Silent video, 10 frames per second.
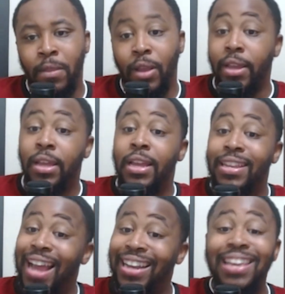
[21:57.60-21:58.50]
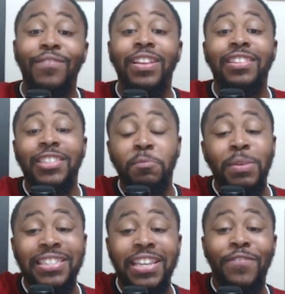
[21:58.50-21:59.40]
Like, not even
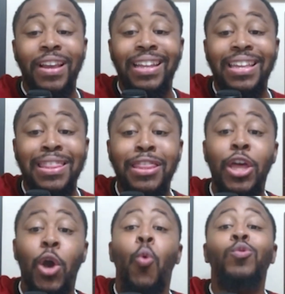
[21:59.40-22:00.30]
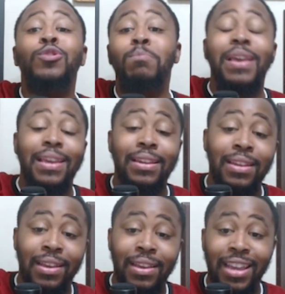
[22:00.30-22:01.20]
specifically those men
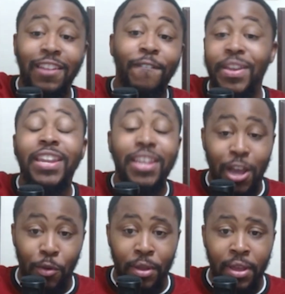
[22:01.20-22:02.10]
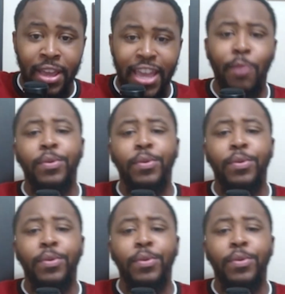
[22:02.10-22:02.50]
in the video. It